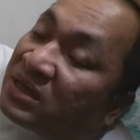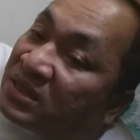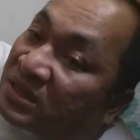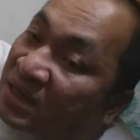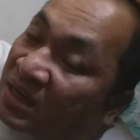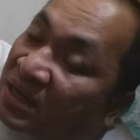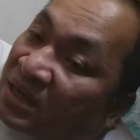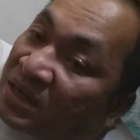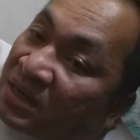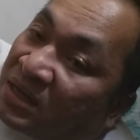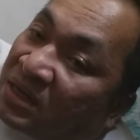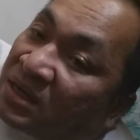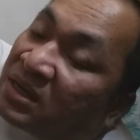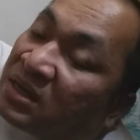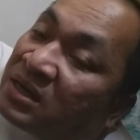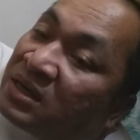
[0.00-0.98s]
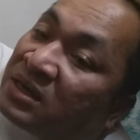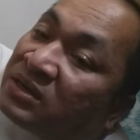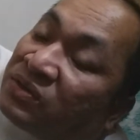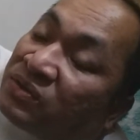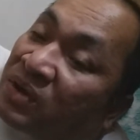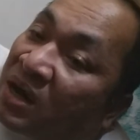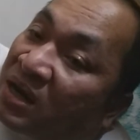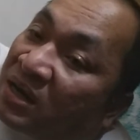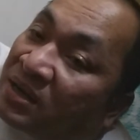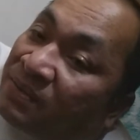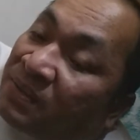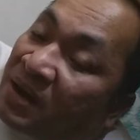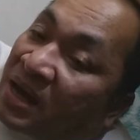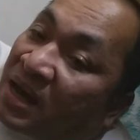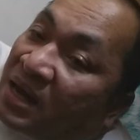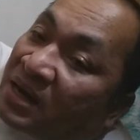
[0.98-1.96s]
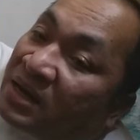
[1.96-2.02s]
sun, to other
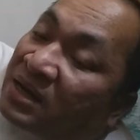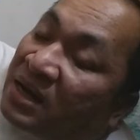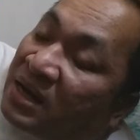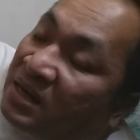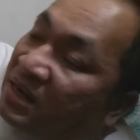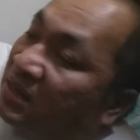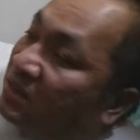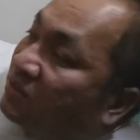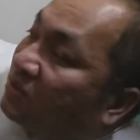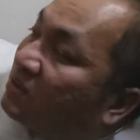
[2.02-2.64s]
planet, and then to